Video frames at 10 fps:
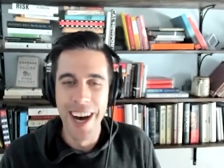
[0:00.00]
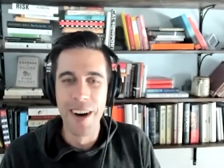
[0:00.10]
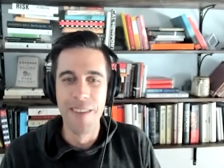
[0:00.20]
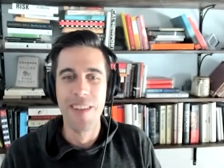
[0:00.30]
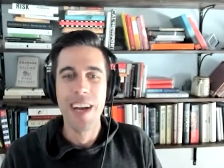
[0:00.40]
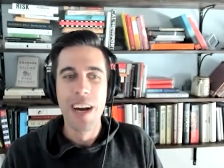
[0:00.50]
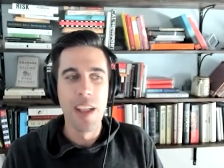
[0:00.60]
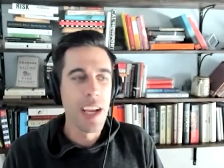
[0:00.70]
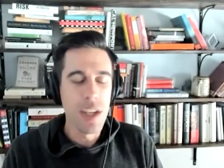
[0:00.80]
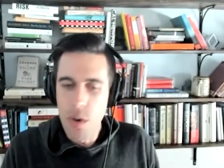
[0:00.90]
Um,
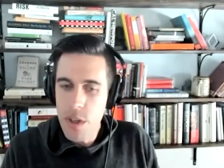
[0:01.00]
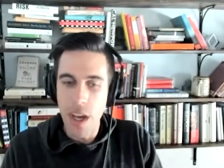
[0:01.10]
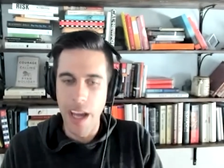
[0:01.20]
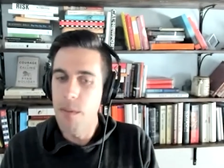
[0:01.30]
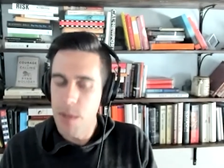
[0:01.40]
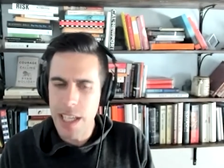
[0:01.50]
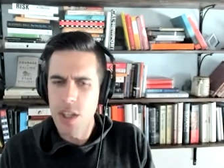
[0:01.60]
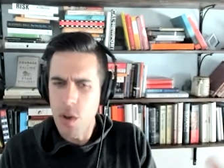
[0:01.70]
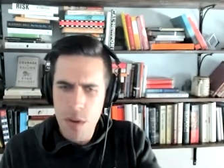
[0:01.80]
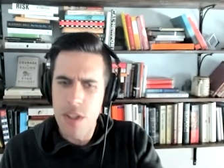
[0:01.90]
like, don't you? And I was like,
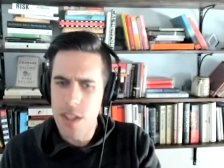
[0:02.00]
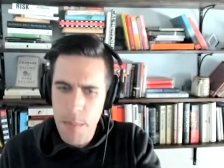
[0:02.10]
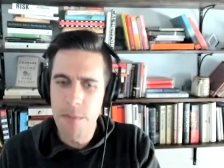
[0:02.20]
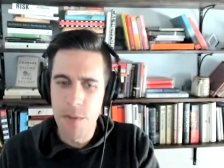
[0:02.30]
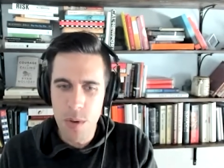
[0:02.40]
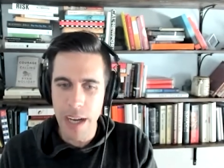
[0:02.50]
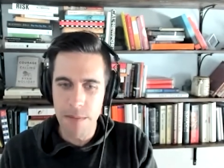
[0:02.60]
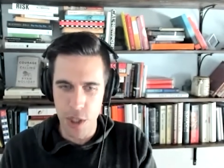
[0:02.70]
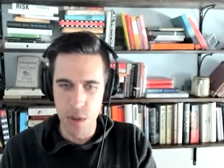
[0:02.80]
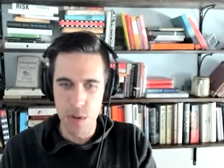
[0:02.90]
don't some of you
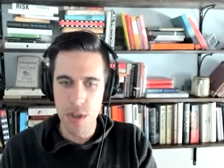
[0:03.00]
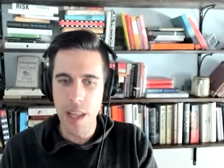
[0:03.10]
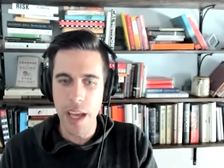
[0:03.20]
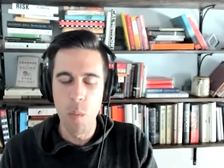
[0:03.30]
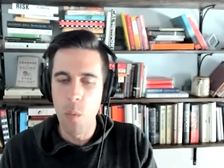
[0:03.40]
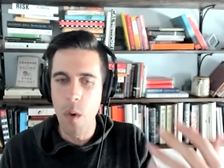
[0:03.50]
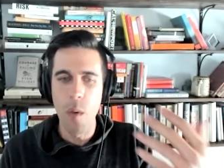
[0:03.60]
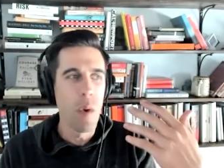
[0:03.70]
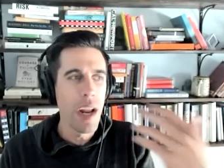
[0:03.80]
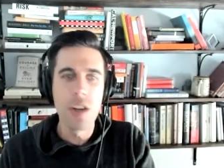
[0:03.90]
have children? Like,
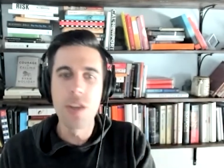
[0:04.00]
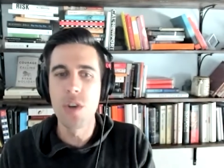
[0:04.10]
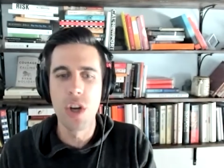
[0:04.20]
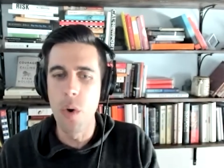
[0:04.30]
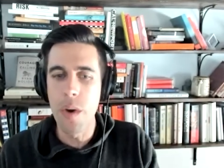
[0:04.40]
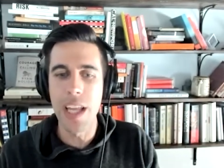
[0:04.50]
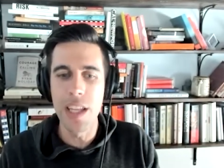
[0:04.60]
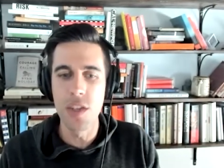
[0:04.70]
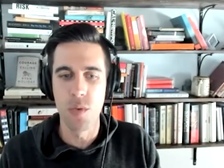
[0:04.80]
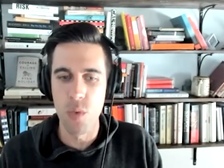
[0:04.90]
when are you going in
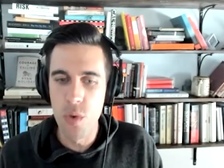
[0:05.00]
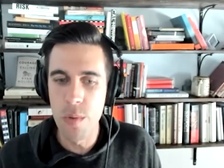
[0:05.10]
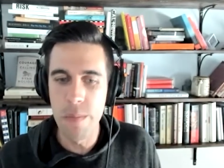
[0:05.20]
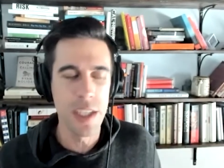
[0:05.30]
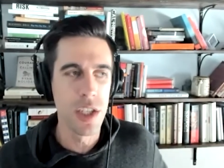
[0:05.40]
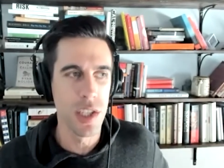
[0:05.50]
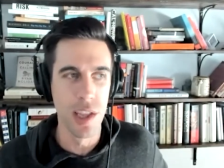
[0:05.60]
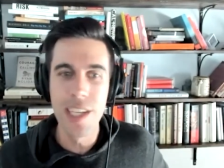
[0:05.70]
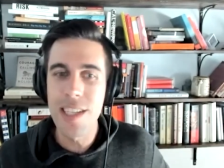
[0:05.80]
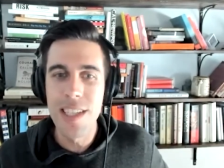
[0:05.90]
these rooms and just
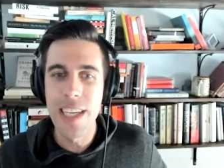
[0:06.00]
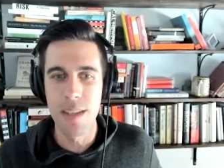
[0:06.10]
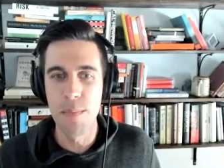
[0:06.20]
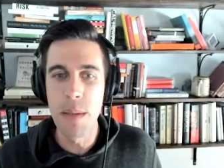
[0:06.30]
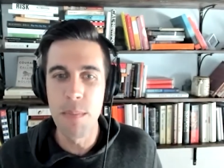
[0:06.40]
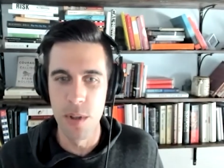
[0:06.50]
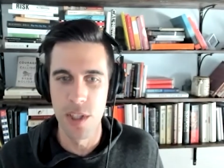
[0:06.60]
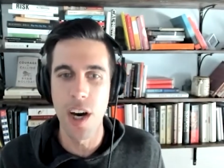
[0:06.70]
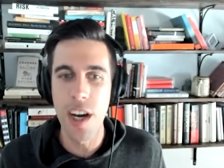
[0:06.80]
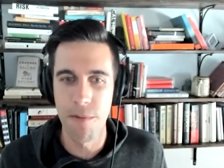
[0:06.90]
listening to people
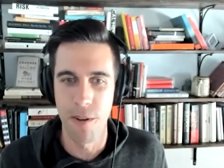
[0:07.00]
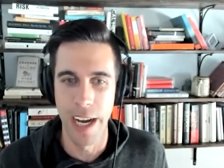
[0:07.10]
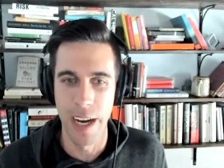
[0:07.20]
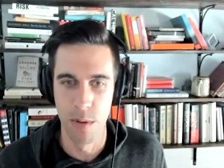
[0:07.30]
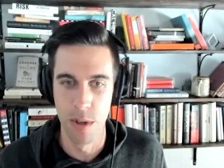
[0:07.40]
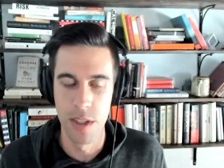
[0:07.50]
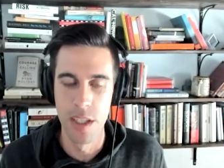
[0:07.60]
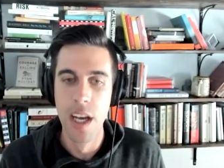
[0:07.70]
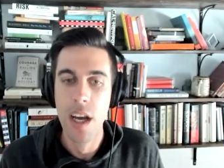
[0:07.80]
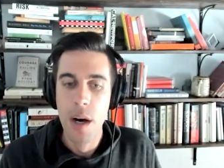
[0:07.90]
talk for hours?
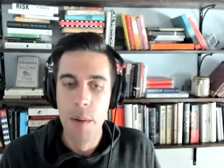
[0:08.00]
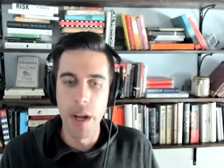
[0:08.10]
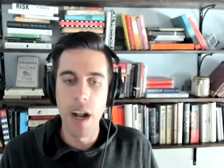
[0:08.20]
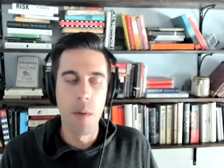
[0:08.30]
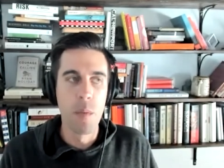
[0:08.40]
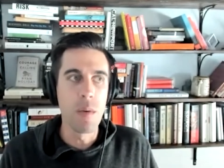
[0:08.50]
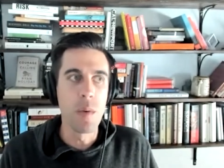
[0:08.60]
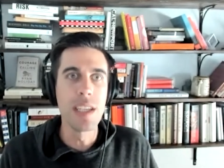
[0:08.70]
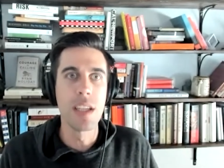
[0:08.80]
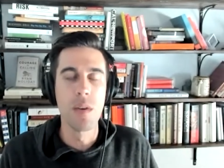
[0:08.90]
But we,
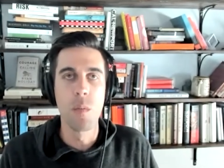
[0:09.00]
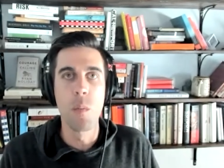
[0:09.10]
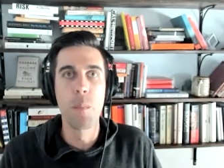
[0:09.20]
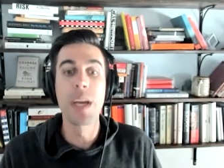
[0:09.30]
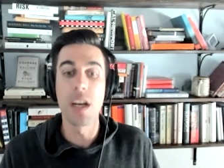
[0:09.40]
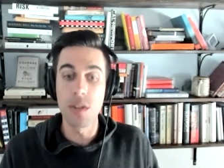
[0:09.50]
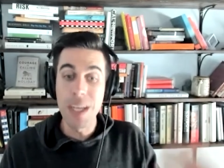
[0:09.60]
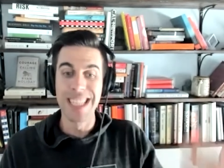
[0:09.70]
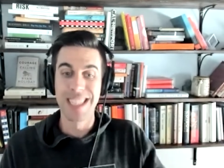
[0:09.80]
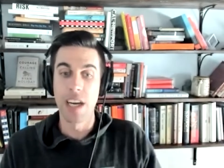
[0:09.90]
we because we
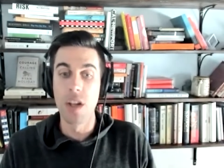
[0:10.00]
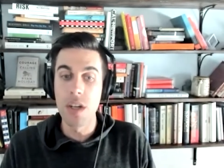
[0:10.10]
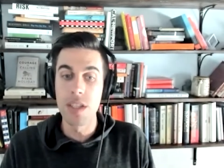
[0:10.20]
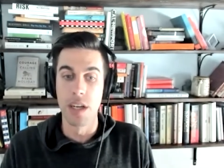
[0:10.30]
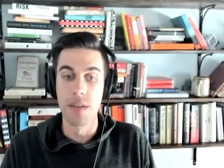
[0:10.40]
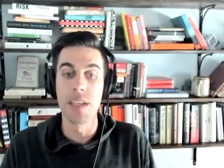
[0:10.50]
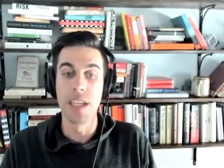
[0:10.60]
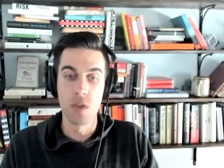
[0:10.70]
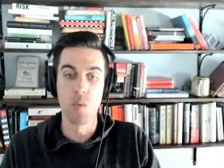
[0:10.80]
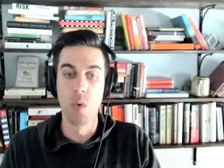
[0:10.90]
can tell ourselves
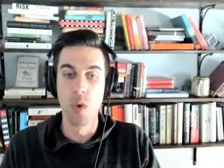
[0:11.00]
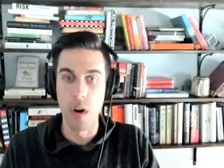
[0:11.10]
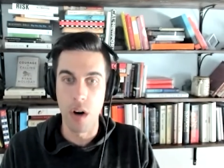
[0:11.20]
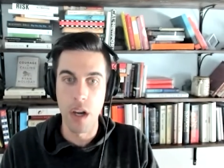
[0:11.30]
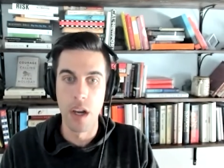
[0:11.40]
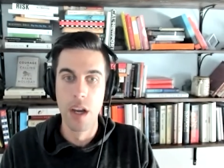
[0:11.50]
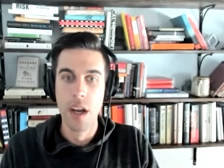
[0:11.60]
it's work.